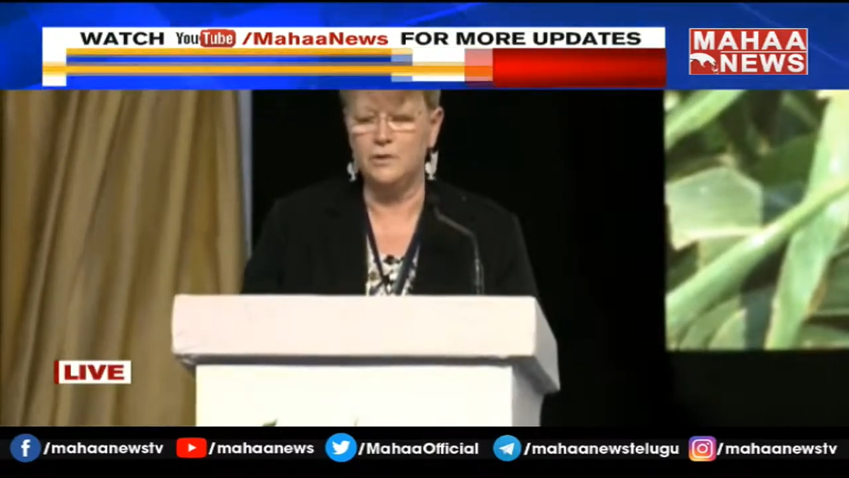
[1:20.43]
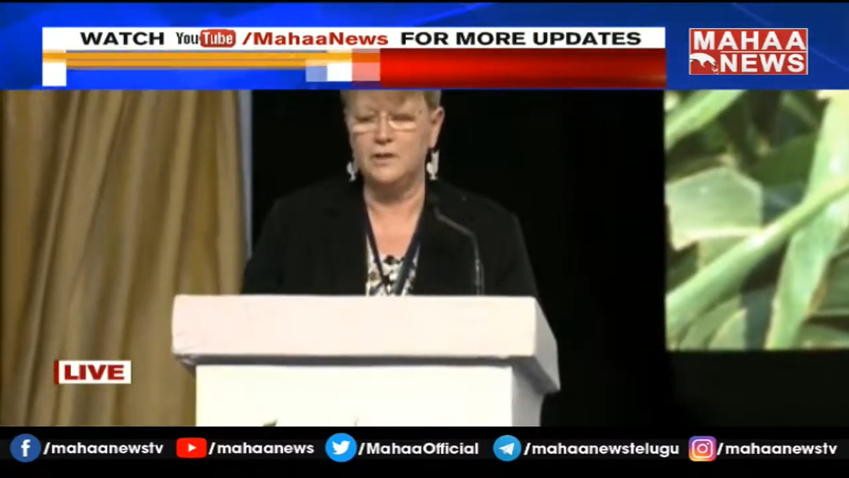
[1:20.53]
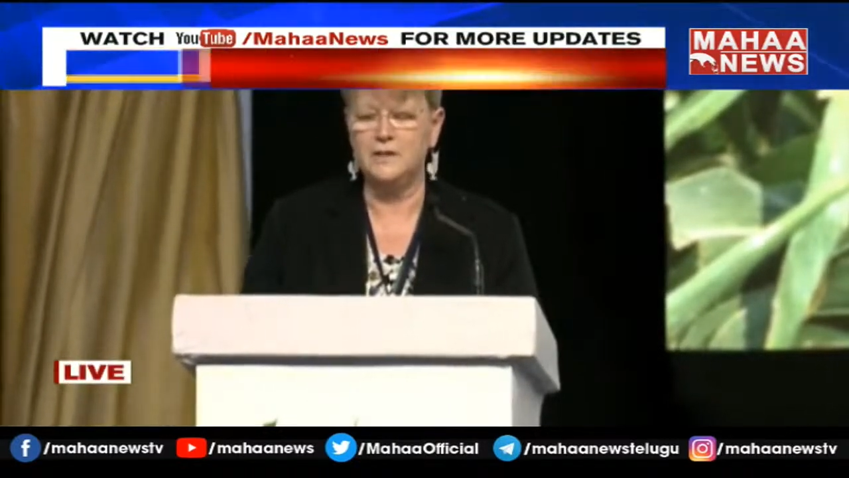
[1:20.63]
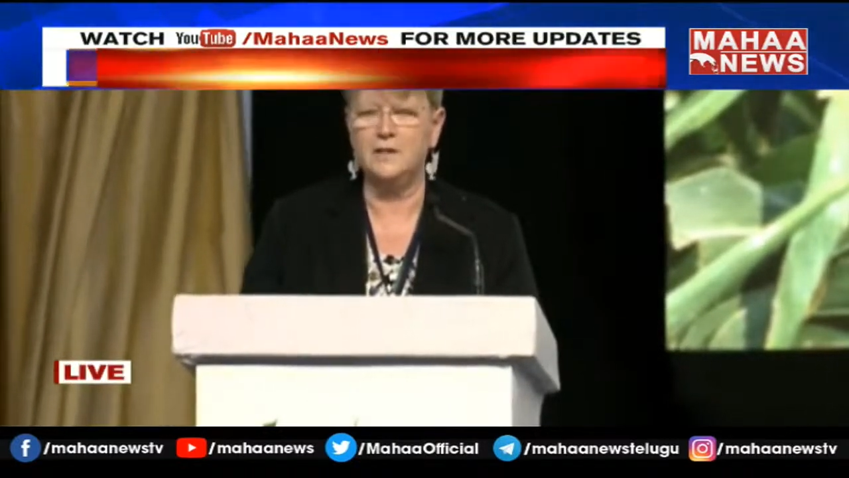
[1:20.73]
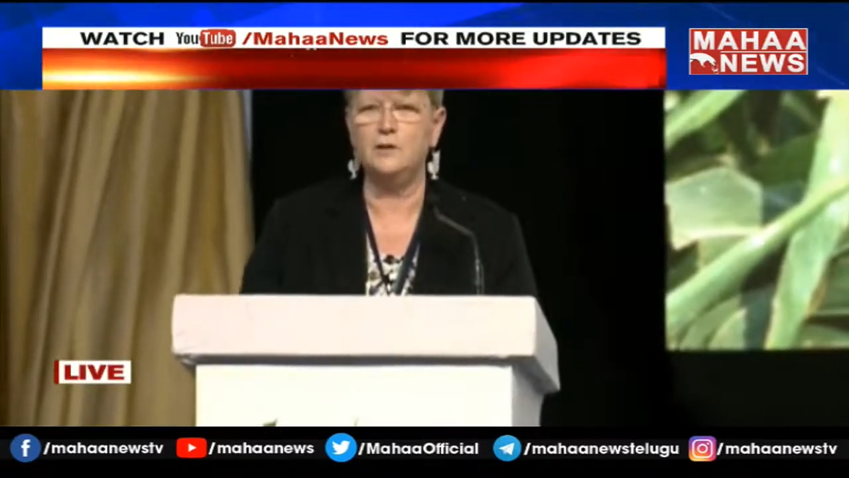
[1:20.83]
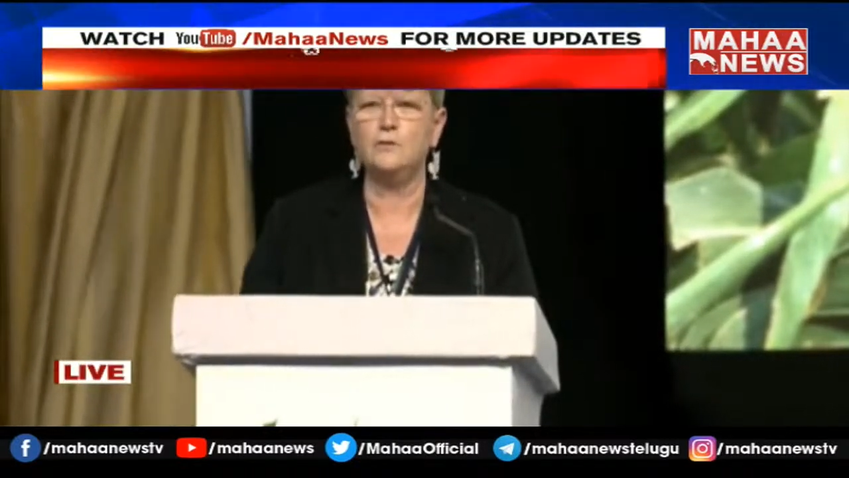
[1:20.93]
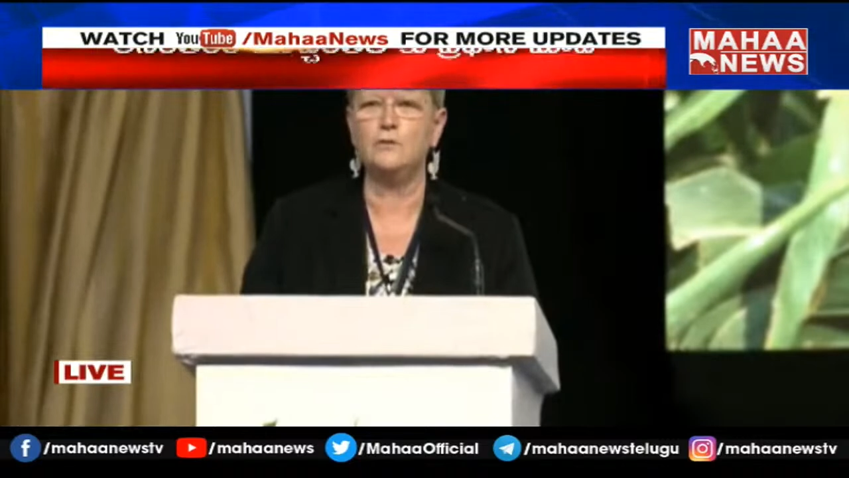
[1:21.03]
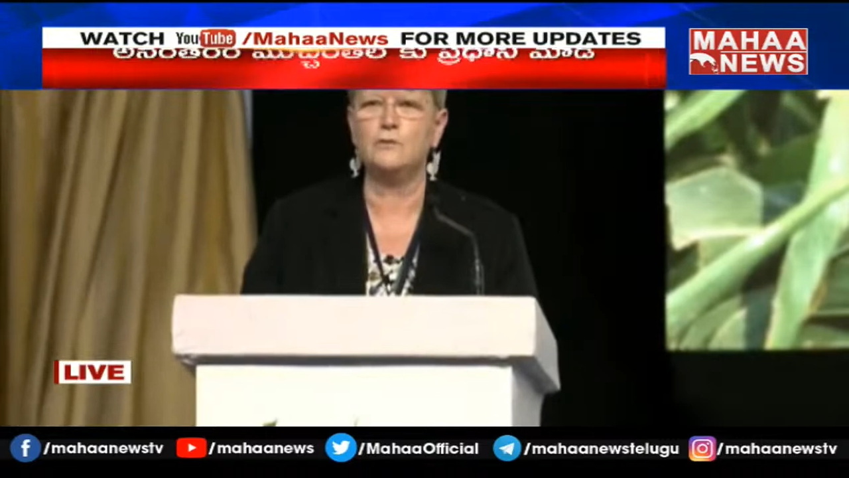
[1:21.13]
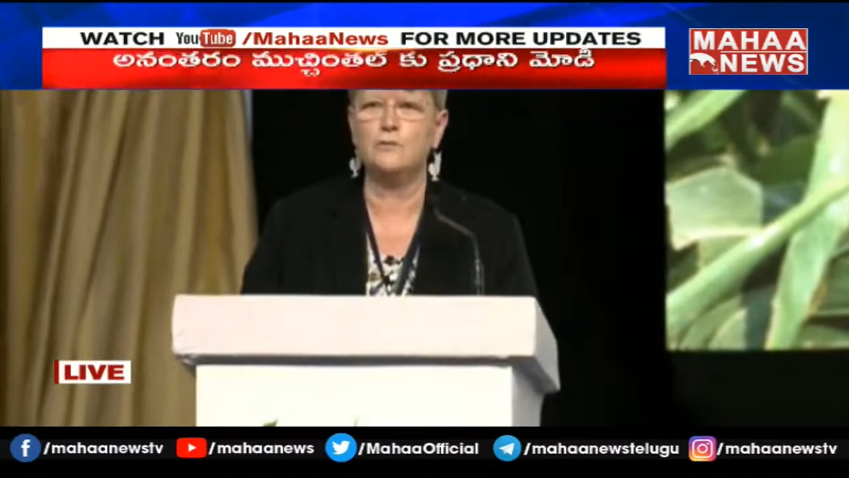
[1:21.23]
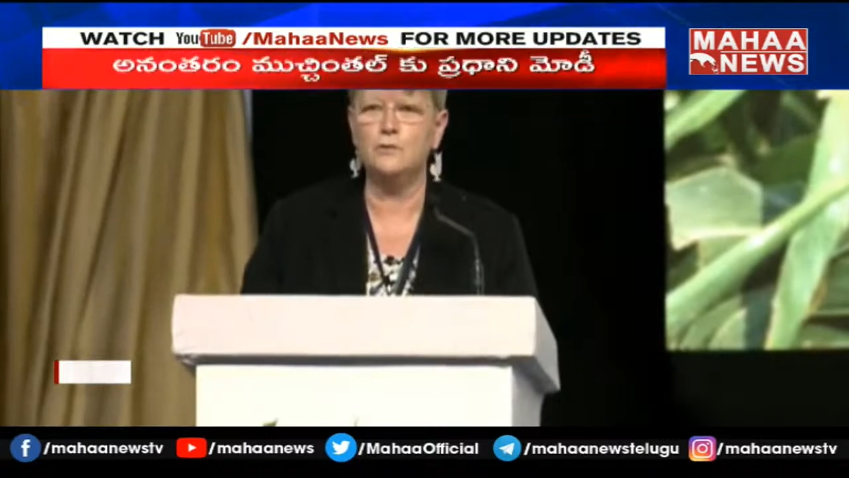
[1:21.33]
will continue
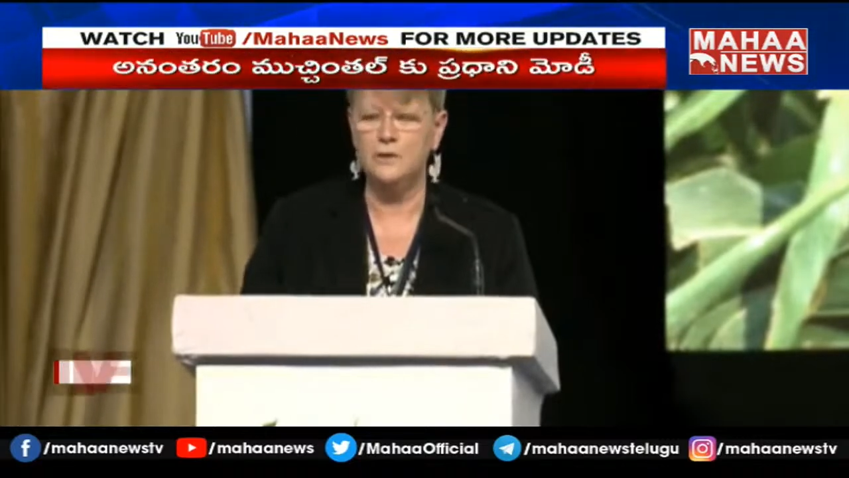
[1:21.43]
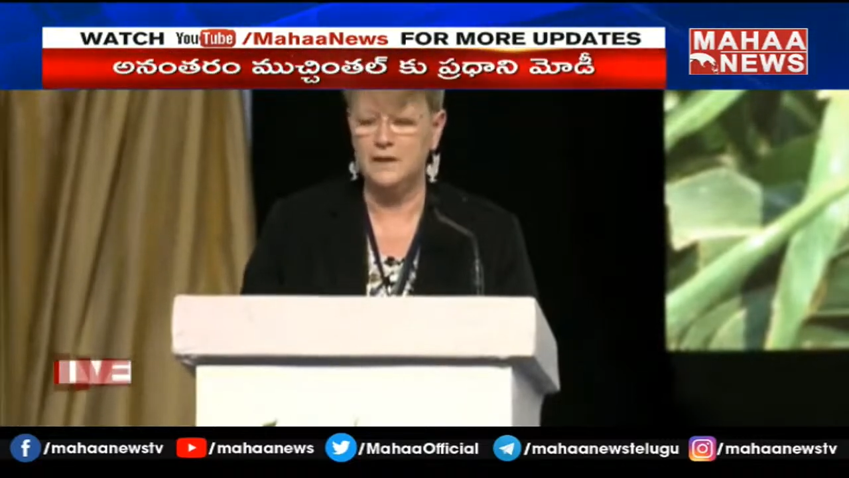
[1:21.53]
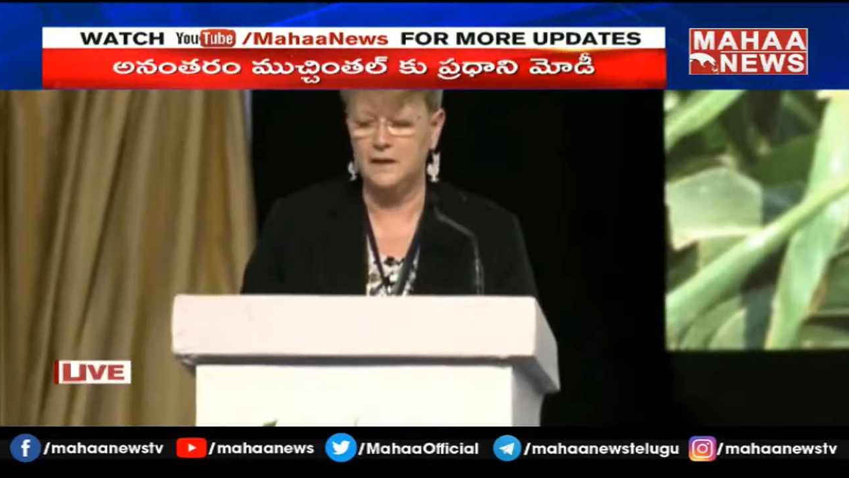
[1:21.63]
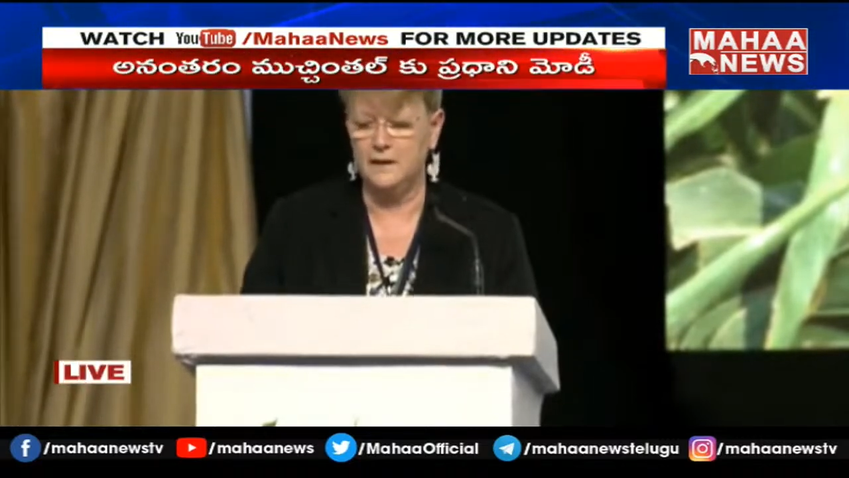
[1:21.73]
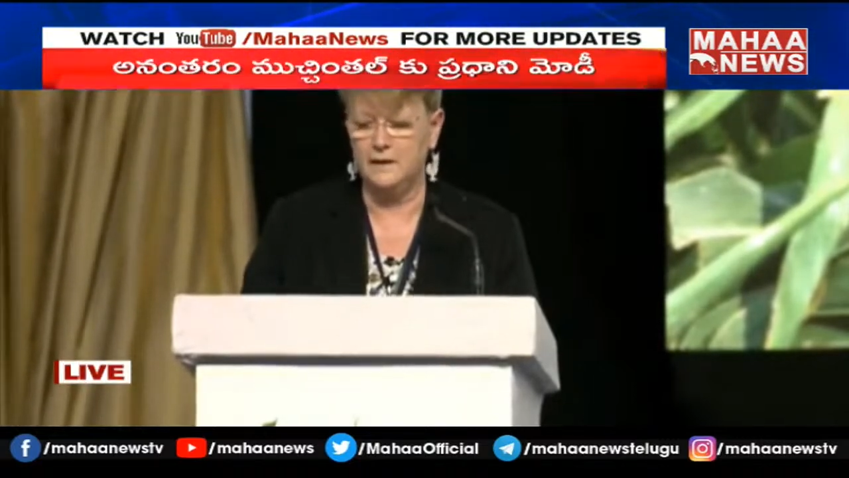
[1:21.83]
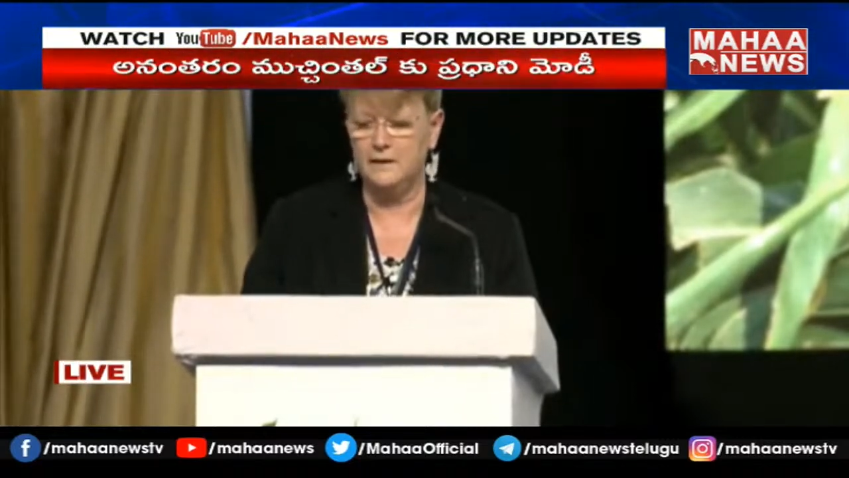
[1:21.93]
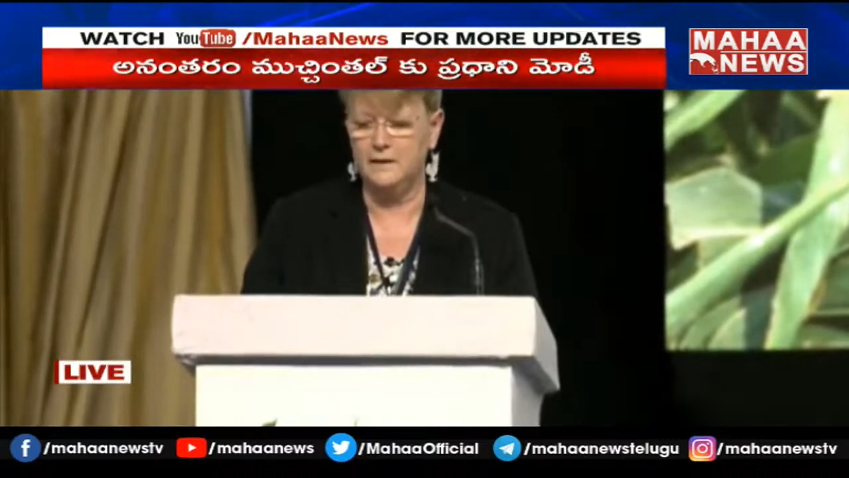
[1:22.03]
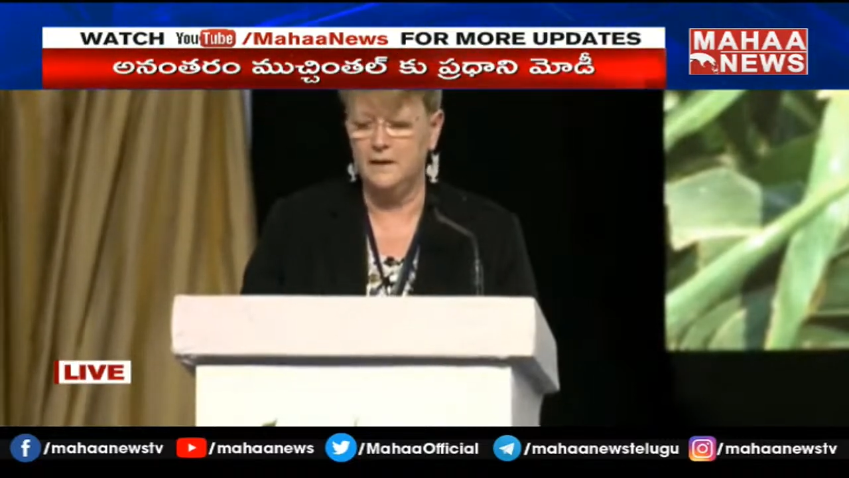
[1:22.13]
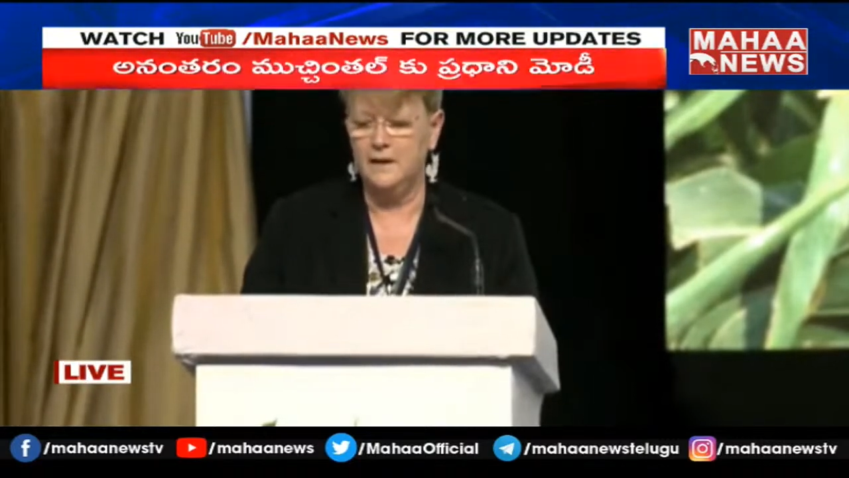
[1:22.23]
through the year